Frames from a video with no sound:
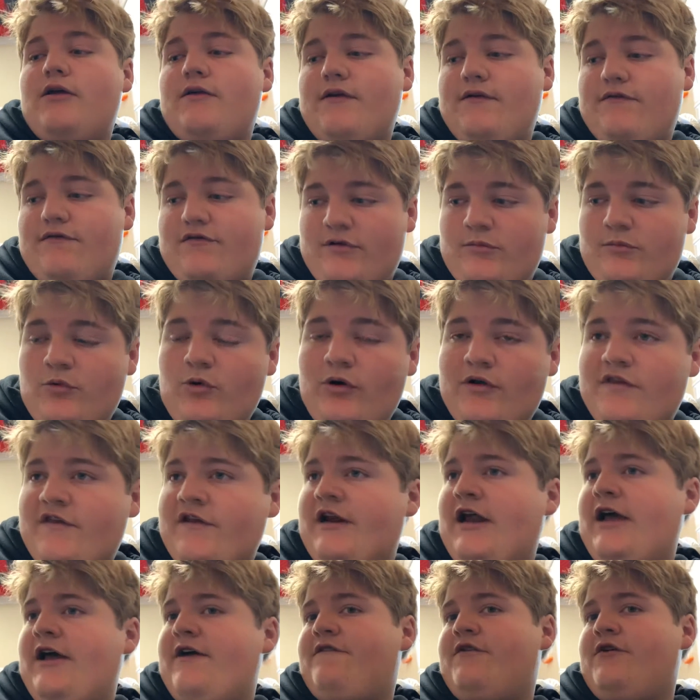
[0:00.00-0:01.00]
if someone wants
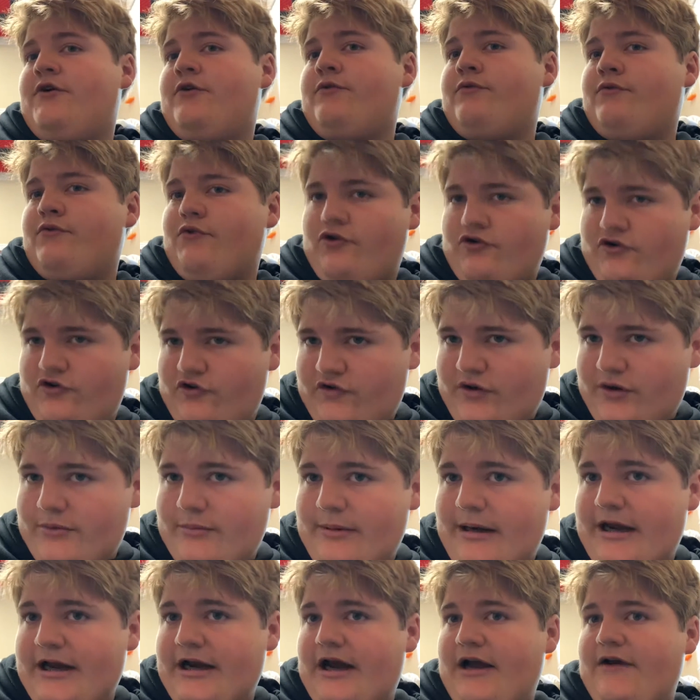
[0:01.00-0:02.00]
an iPhone, they're just going to
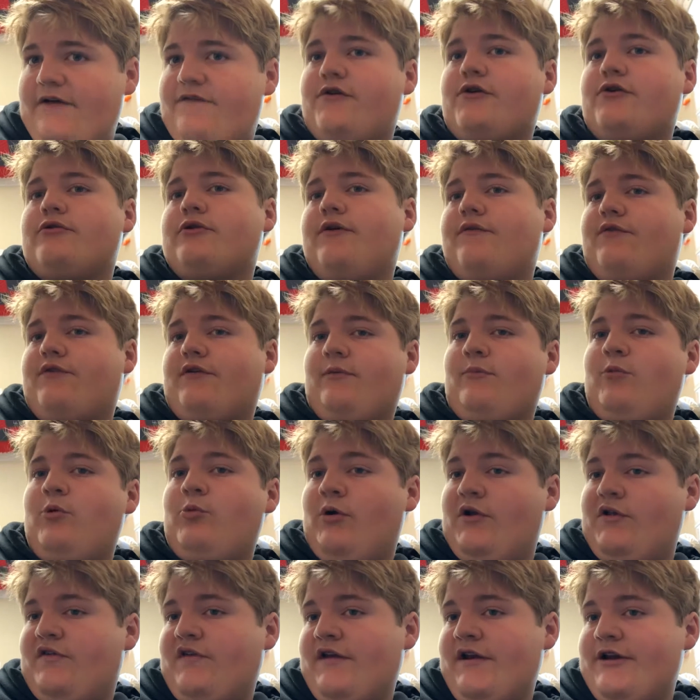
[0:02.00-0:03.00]
buy an iPhone. If someone
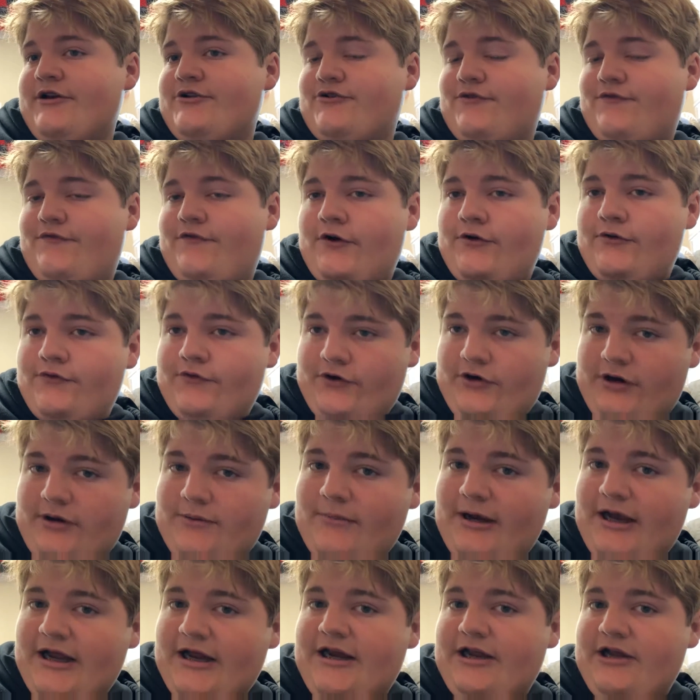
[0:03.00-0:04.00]
wants an Android phone, they're going to
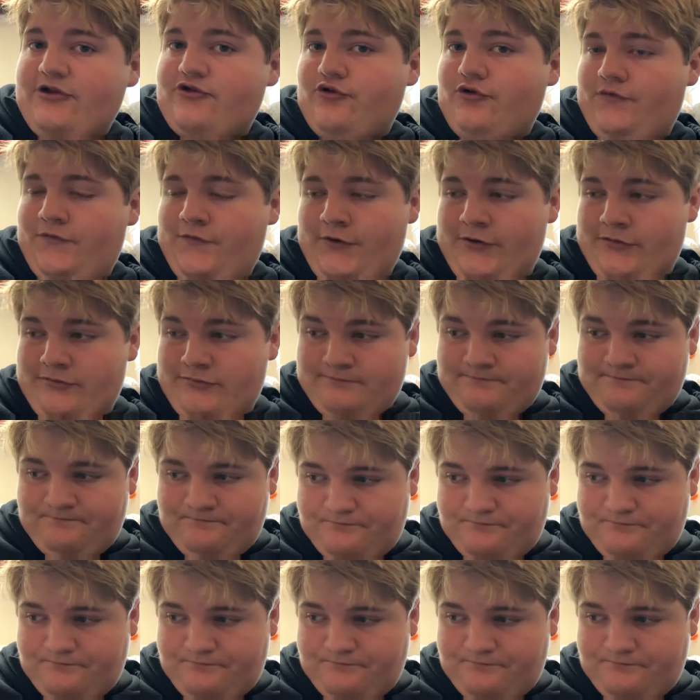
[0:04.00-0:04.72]
buy an Android phone.